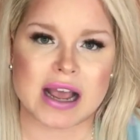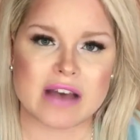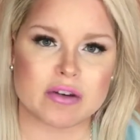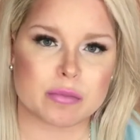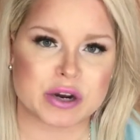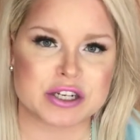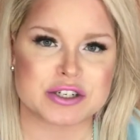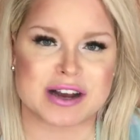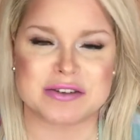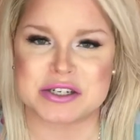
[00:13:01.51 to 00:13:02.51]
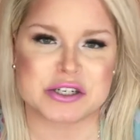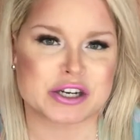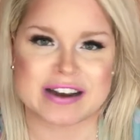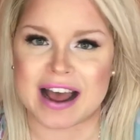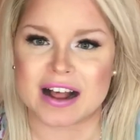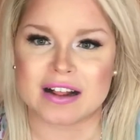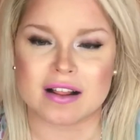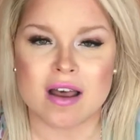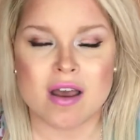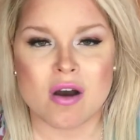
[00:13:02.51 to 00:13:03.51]
I haven't branched out into
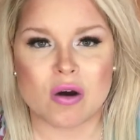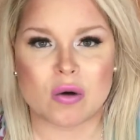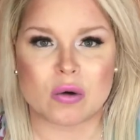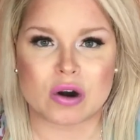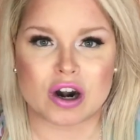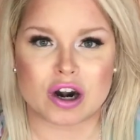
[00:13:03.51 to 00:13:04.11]
Chanel or